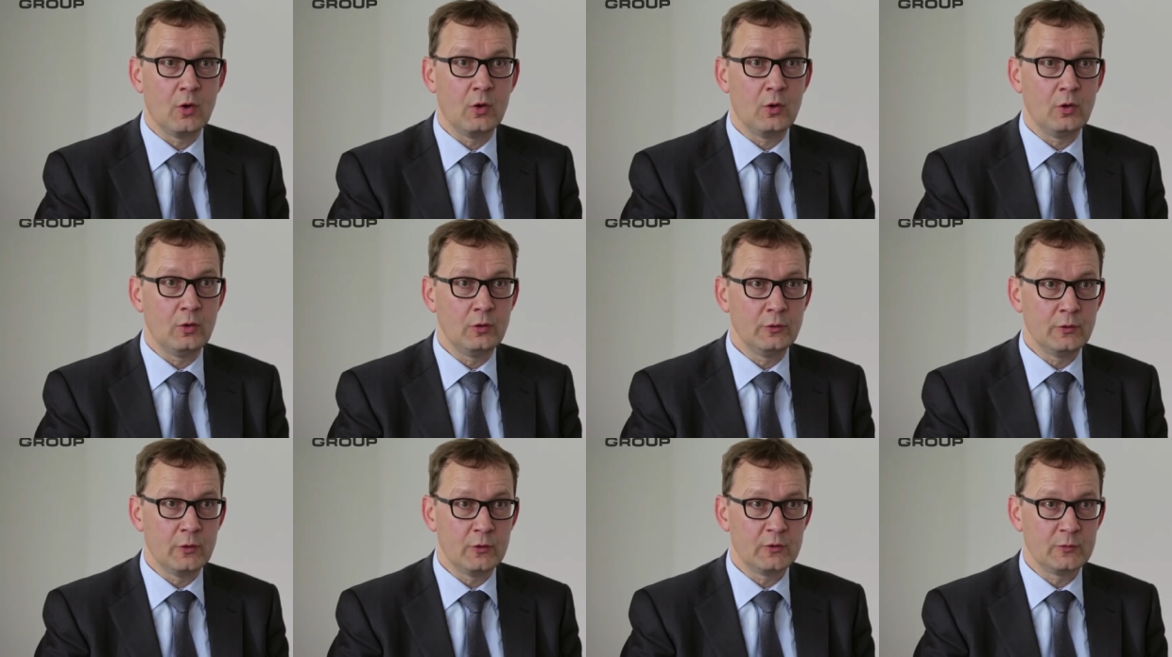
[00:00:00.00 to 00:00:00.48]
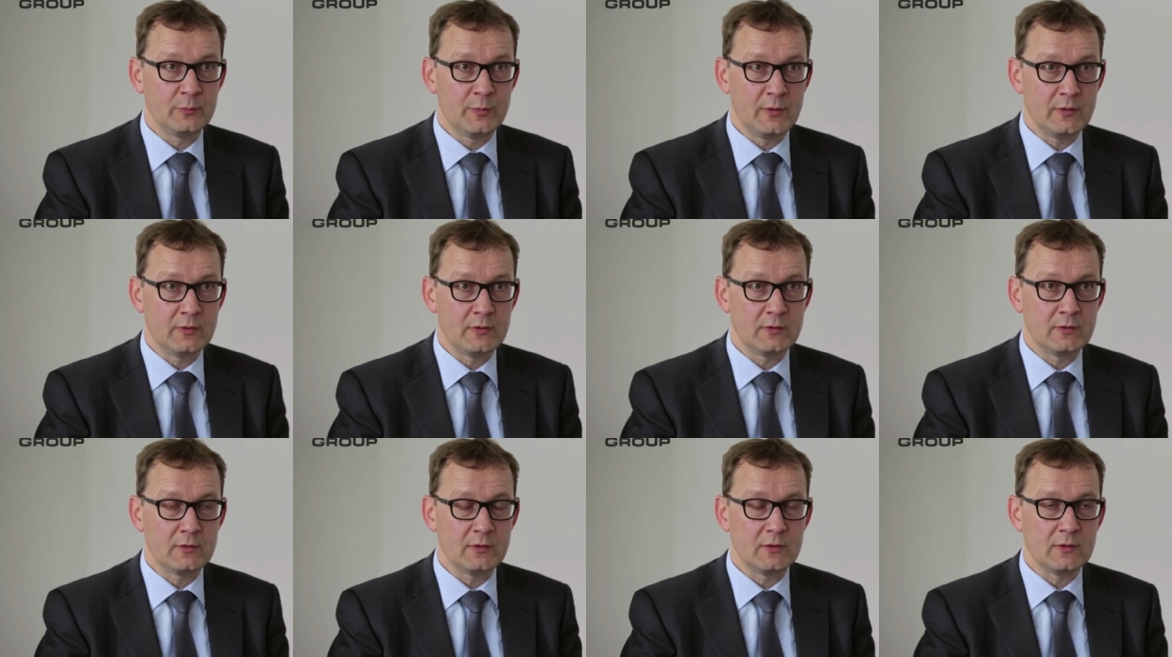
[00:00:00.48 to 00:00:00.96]
All those
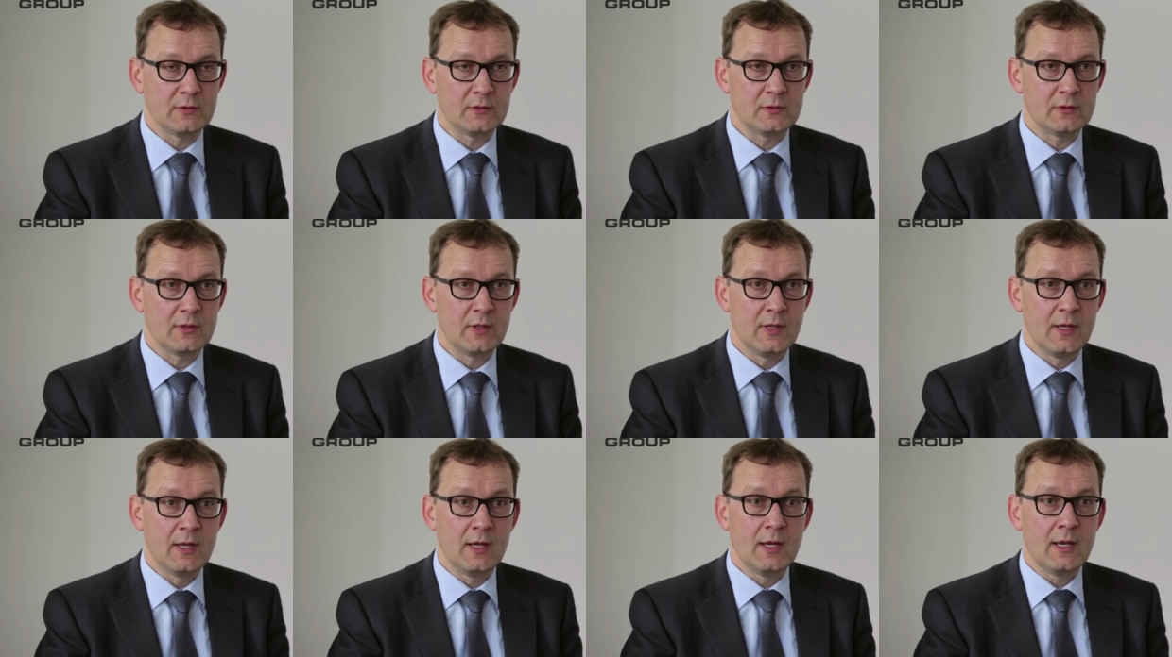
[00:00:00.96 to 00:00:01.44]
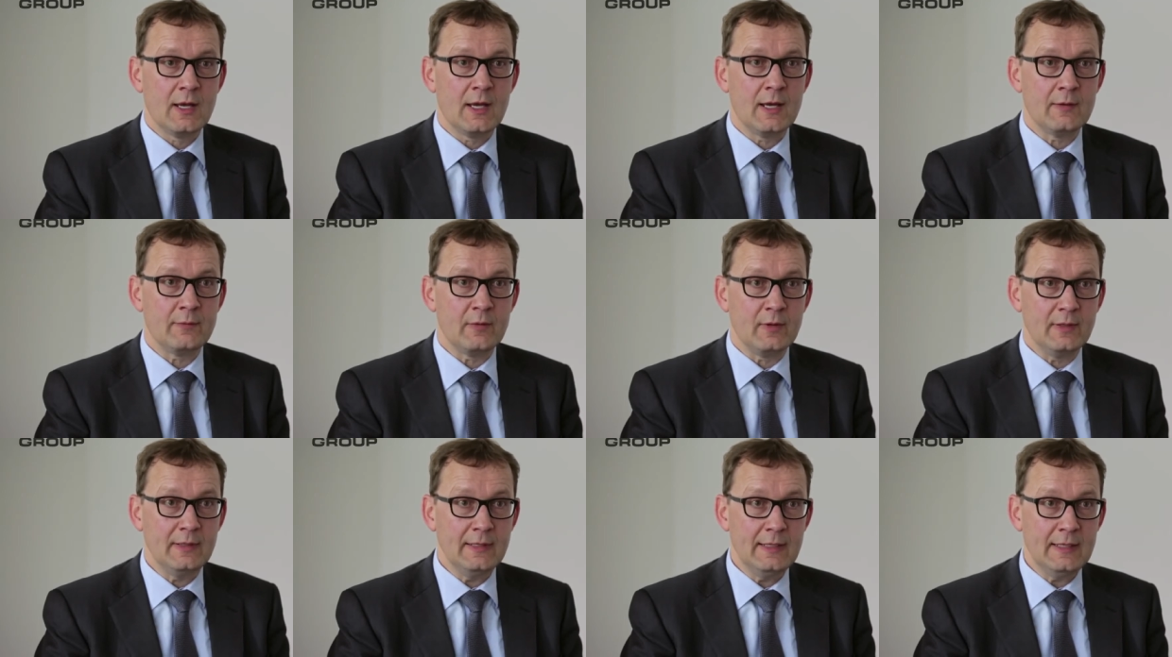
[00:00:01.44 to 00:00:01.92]
businesses
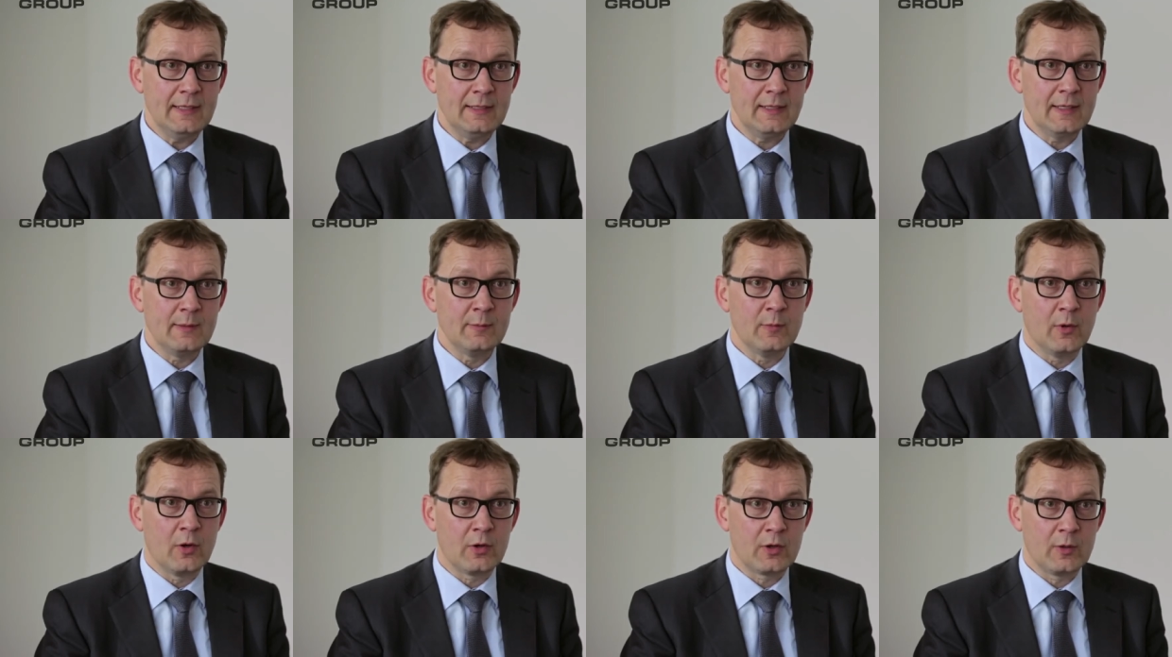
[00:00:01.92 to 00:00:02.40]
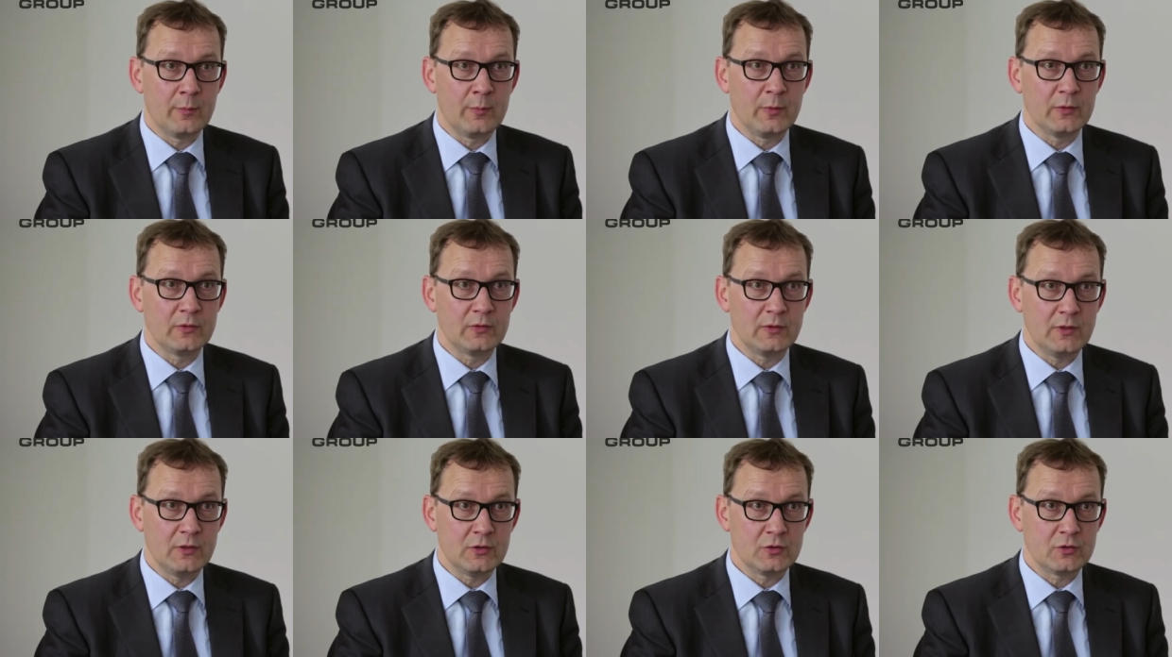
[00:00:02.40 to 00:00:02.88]
have a leading market
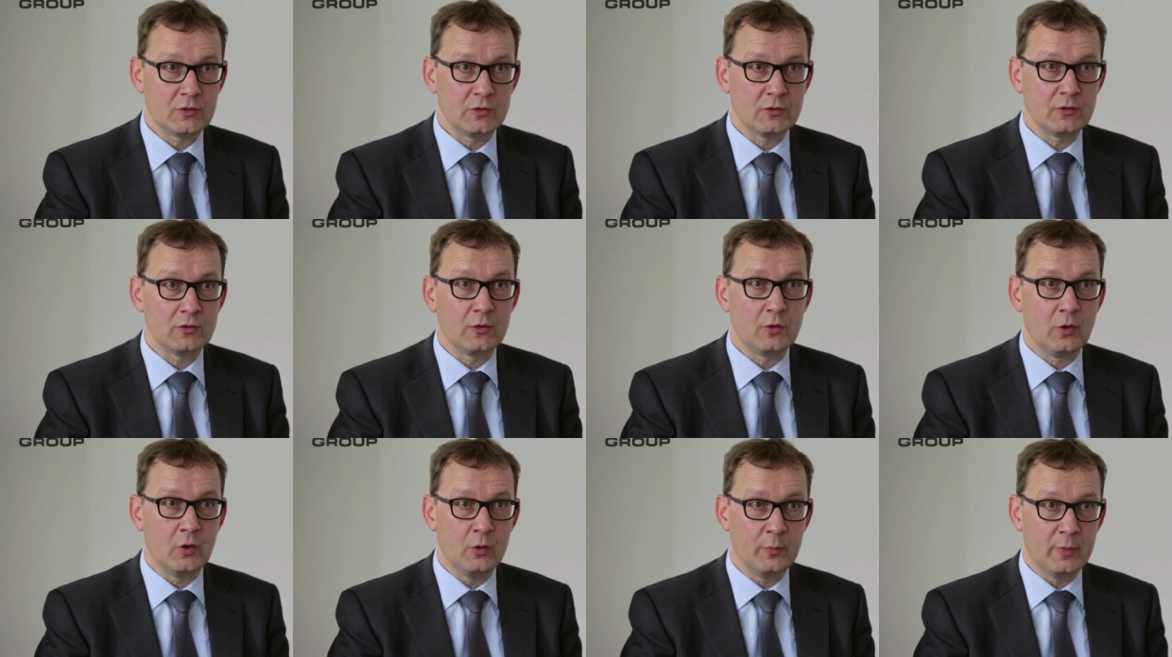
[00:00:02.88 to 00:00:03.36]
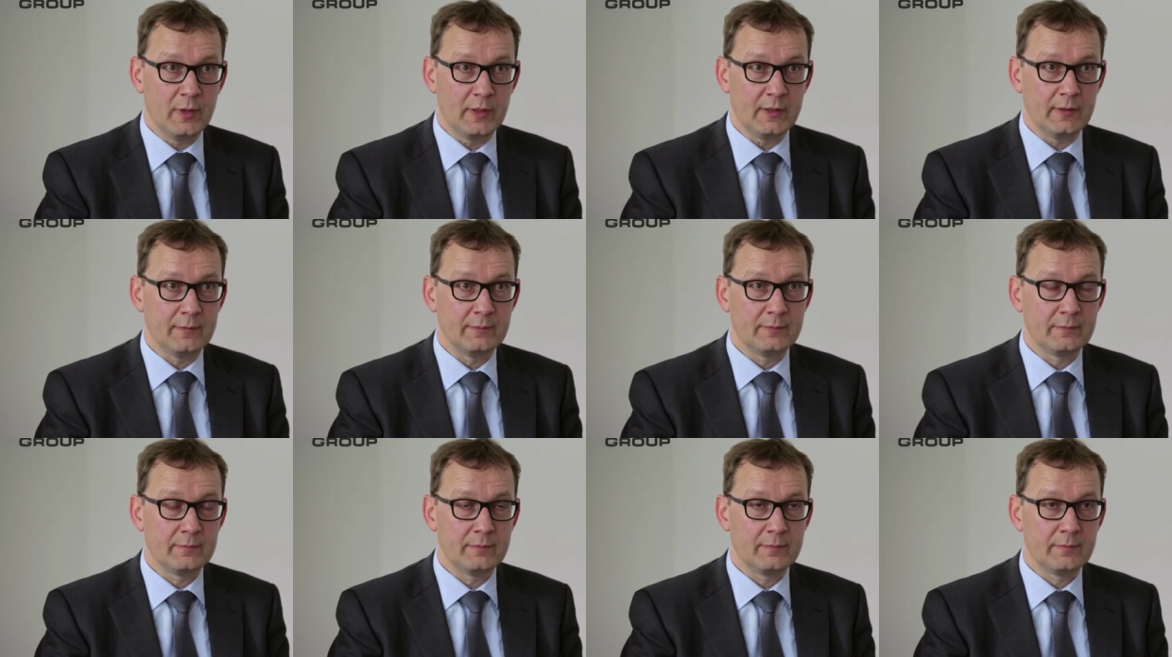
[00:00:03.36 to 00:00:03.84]
position
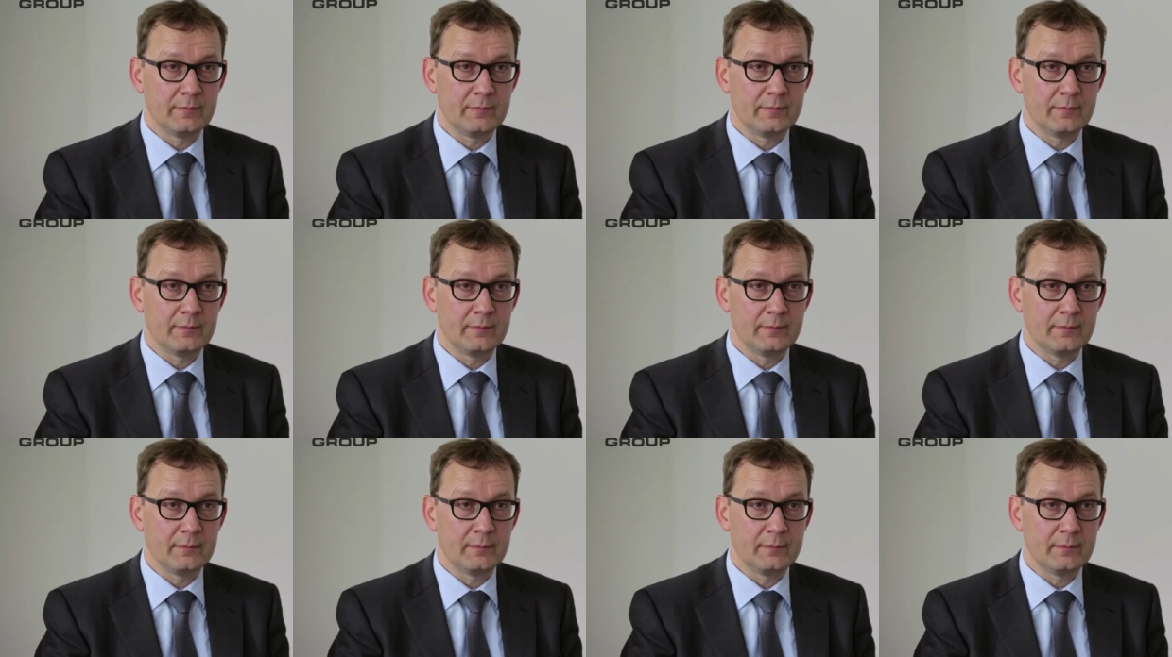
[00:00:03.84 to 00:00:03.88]
globally.